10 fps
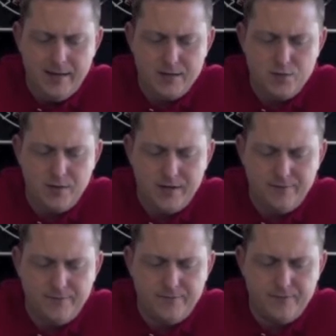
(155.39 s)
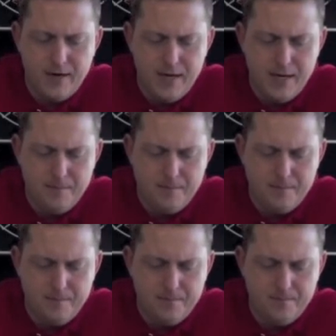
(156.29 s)
This one
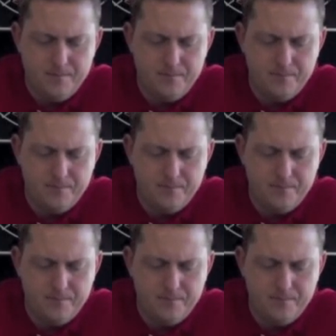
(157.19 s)
from